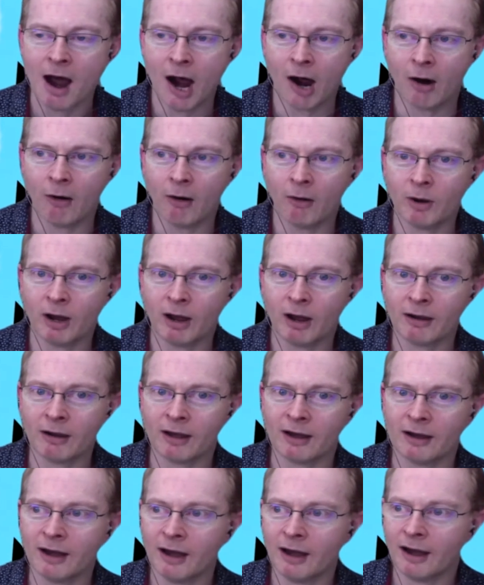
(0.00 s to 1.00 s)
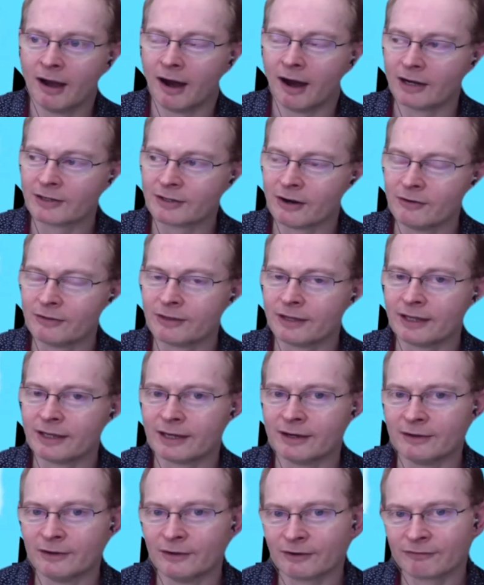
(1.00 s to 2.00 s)
"Oh, well, I don't think
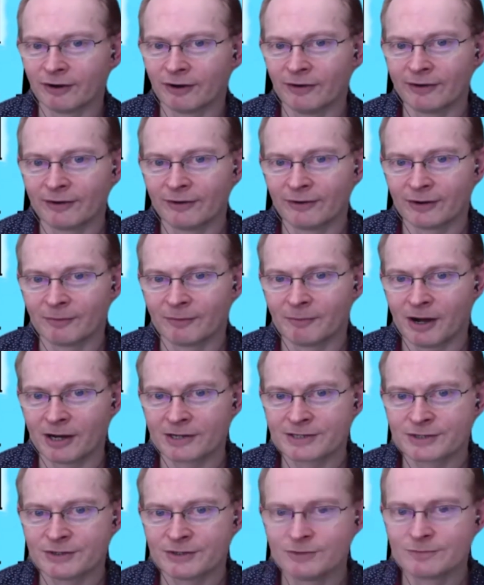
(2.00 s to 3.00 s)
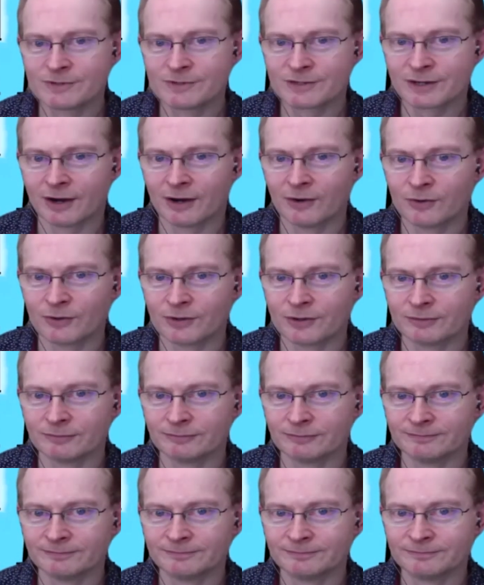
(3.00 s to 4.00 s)
it looked very good on my tombstone."
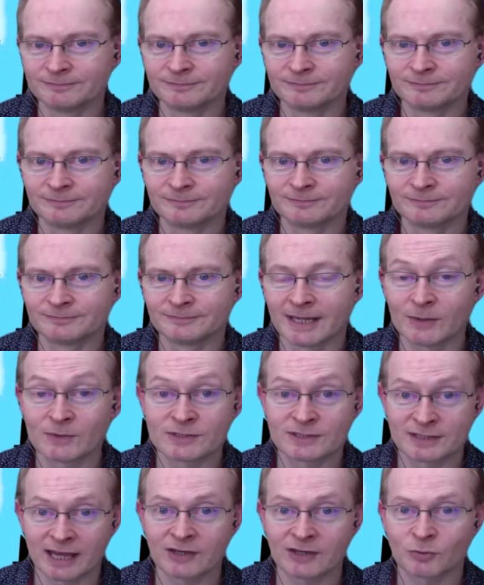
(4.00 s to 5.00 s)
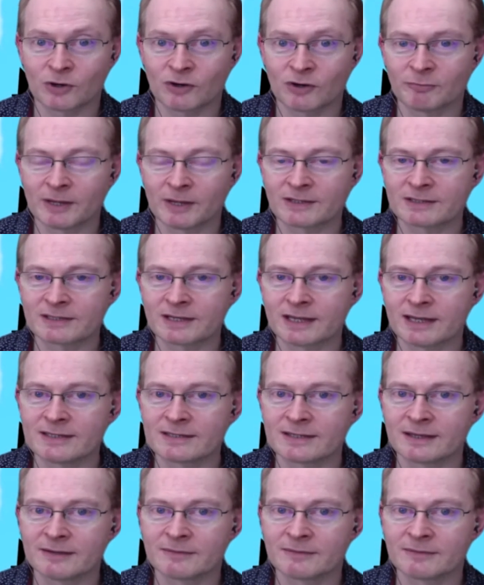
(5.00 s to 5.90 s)
He was dead 12 months later.